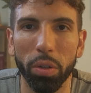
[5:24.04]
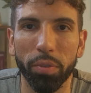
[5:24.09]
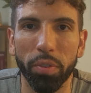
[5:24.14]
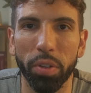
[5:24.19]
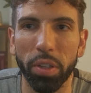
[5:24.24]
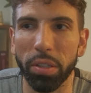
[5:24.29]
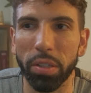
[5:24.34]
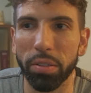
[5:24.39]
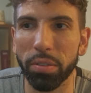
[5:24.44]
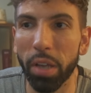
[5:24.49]
of
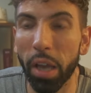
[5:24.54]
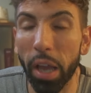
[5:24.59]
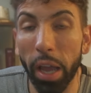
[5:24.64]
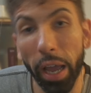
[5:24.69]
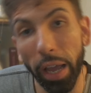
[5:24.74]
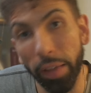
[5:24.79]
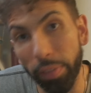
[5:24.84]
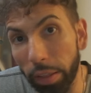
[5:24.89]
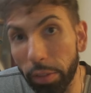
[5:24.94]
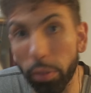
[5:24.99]
this,
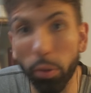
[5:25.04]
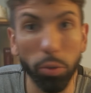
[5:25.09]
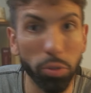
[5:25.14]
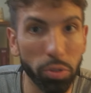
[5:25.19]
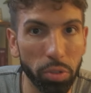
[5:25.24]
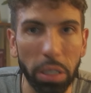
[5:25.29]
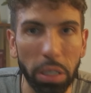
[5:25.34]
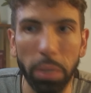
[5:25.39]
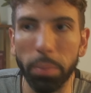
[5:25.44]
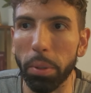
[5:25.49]
and then those
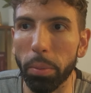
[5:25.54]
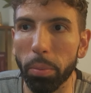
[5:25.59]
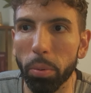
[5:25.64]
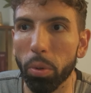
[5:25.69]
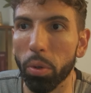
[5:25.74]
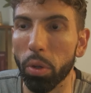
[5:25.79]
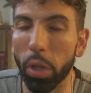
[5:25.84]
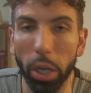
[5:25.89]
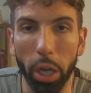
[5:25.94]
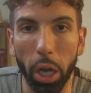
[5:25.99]
same people
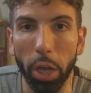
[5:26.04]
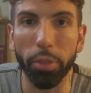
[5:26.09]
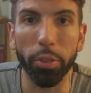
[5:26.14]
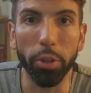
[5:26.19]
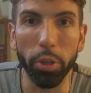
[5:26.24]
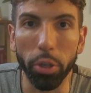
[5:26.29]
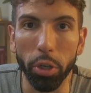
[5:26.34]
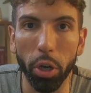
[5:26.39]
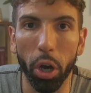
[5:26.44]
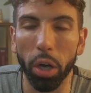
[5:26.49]
are like, I
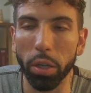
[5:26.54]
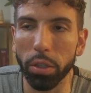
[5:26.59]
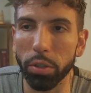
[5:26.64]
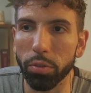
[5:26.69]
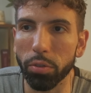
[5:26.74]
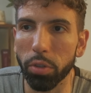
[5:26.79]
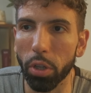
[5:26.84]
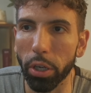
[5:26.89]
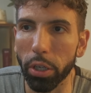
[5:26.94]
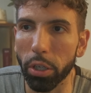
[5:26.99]
think God
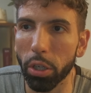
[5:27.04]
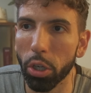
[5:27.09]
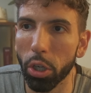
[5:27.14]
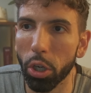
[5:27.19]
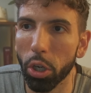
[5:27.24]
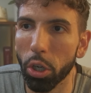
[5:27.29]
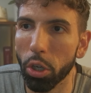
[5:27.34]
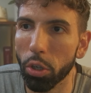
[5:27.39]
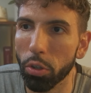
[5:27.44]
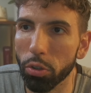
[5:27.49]
is like
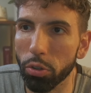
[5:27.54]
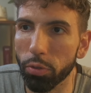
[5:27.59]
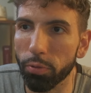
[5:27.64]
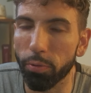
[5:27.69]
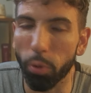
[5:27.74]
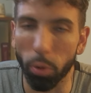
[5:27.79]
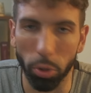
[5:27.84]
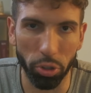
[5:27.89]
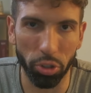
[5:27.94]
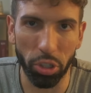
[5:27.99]

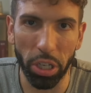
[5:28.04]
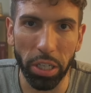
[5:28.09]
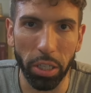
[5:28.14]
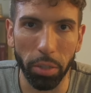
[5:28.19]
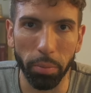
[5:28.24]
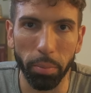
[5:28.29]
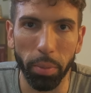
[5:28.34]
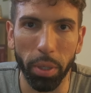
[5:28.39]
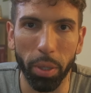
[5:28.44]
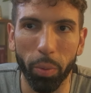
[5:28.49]

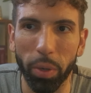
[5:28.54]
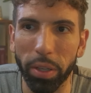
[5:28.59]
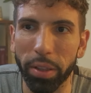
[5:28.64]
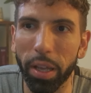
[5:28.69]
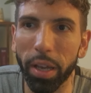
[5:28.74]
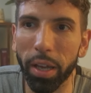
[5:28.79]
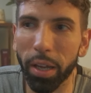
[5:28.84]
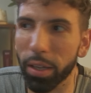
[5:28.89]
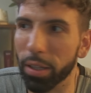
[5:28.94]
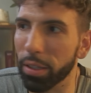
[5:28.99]
forsaken me when
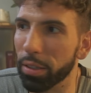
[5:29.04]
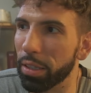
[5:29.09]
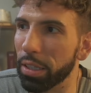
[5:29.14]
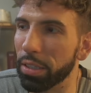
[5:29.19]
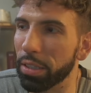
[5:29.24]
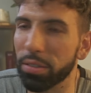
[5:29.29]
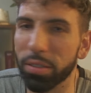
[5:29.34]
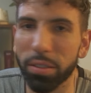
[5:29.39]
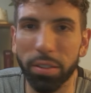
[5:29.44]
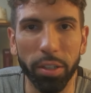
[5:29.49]
they
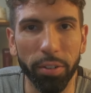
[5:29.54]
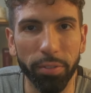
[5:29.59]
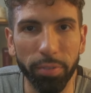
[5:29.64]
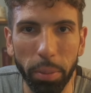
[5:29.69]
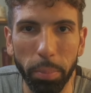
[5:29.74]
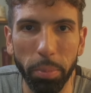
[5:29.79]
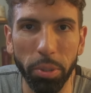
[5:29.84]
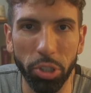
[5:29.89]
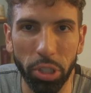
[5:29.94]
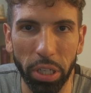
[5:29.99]
sit there
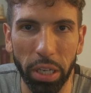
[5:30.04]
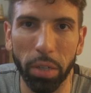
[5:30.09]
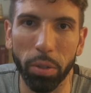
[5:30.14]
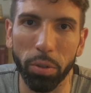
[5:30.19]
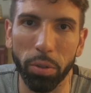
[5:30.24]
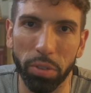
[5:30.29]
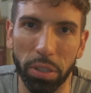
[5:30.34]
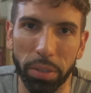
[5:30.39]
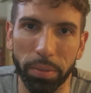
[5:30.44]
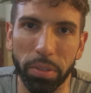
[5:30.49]
flipping
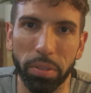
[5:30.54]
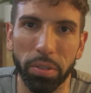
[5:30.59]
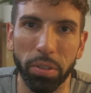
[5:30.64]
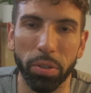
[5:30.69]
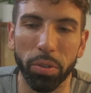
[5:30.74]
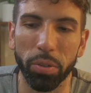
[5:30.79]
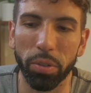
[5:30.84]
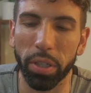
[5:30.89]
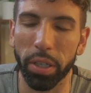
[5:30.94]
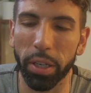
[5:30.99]
channels every
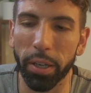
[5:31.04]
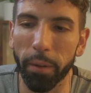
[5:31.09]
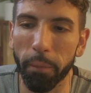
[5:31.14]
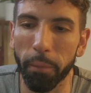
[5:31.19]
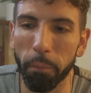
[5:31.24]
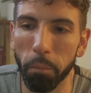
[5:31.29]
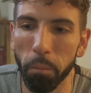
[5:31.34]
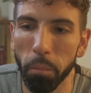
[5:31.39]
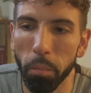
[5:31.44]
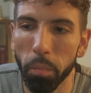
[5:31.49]
single day.
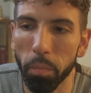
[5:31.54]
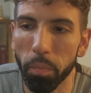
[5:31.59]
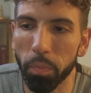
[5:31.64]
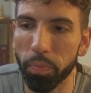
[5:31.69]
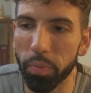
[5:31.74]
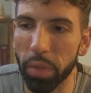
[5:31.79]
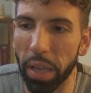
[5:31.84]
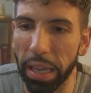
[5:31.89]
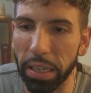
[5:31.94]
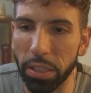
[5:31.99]

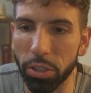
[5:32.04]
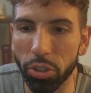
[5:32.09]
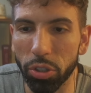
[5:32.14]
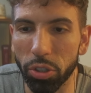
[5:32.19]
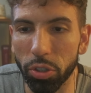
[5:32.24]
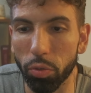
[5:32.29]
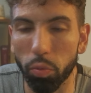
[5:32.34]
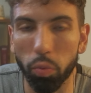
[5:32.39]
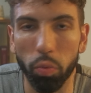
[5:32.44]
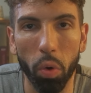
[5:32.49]
And it's
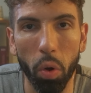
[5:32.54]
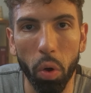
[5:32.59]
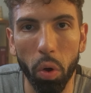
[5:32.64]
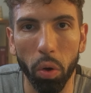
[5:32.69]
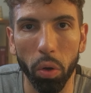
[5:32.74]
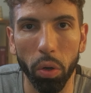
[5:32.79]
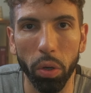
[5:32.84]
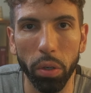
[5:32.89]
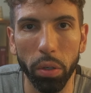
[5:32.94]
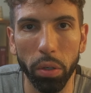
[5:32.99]
just
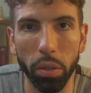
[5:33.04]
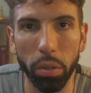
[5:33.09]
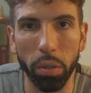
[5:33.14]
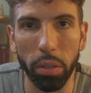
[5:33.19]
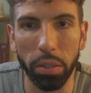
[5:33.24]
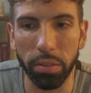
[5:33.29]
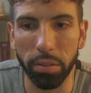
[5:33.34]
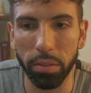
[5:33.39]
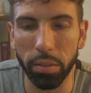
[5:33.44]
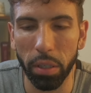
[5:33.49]
wrong.
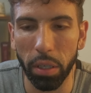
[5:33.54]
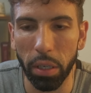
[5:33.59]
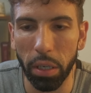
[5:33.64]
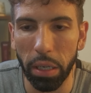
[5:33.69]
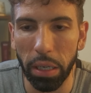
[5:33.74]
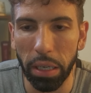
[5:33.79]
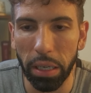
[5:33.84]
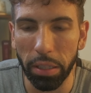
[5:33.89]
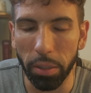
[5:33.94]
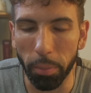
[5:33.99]
It's
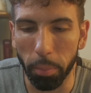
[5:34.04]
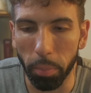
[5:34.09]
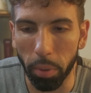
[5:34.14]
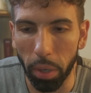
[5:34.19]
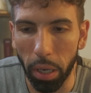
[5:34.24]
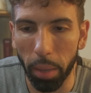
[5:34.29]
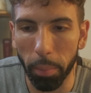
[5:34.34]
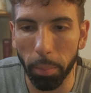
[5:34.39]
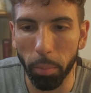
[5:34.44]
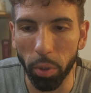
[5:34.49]
the
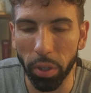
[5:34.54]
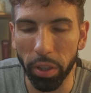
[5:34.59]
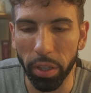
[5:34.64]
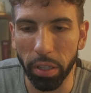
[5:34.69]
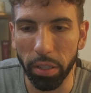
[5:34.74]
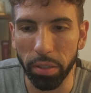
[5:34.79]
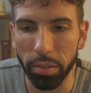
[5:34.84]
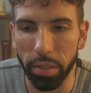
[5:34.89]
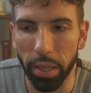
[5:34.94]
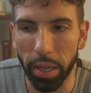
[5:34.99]
problem with
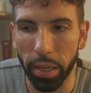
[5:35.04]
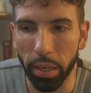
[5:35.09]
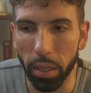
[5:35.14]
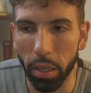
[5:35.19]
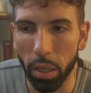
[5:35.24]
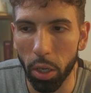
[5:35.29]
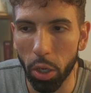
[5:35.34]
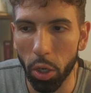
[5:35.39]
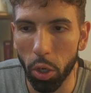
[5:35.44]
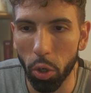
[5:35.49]
it is that,
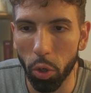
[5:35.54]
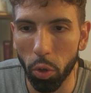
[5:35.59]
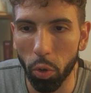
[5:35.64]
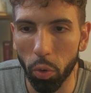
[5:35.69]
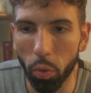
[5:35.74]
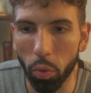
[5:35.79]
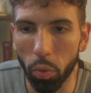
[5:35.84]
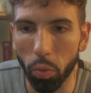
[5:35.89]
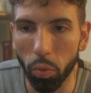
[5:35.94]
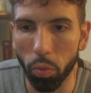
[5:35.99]

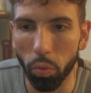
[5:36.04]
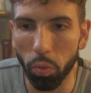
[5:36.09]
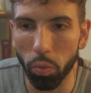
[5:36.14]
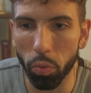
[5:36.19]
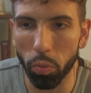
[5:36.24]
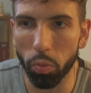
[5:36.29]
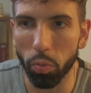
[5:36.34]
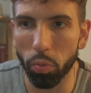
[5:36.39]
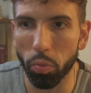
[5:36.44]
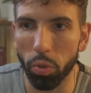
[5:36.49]

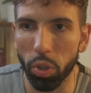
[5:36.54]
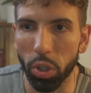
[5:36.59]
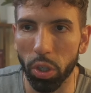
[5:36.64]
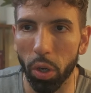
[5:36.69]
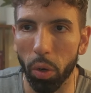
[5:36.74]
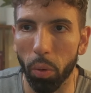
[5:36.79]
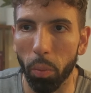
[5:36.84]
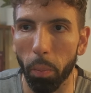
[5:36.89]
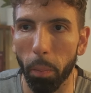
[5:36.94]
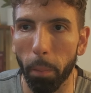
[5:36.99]
you
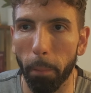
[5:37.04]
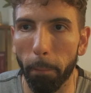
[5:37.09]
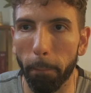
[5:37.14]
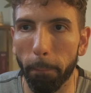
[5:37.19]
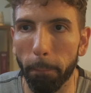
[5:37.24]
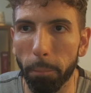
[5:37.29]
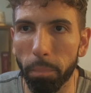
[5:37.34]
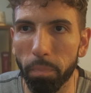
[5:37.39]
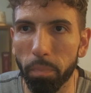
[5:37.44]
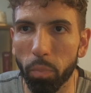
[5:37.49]
know,
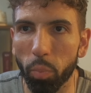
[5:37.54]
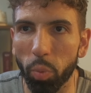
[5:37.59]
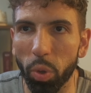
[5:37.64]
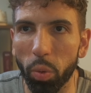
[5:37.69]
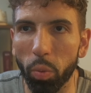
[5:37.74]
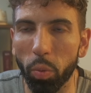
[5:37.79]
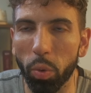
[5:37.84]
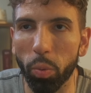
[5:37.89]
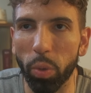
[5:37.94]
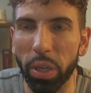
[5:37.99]
we,
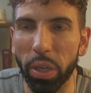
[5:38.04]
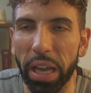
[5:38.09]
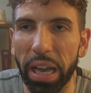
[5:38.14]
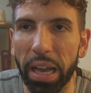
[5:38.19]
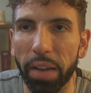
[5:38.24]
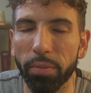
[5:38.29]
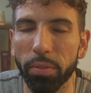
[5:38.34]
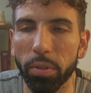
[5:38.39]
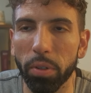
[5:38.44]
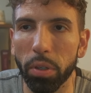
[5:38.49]
we, we
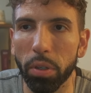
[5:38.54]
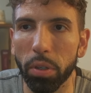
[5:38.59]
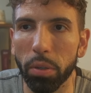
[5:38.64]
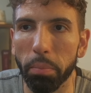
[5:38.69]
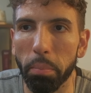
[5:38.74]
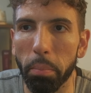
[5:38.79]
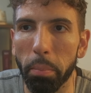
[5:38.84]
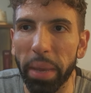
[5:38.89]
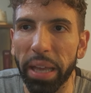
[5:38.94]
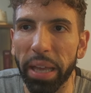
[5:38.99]
have
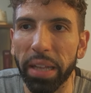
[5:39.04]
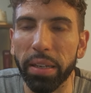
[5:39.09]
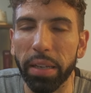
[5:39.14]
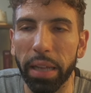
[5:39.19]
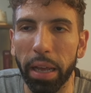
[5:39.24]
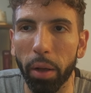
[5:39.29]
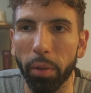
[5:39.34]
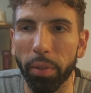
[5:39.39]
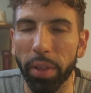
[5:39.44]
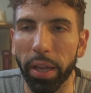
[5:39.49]
men
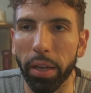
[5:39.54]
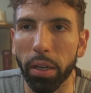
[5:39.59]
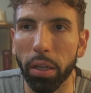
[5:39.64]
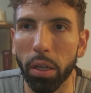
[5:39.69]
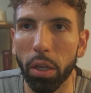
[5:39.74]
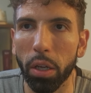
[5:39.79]
now that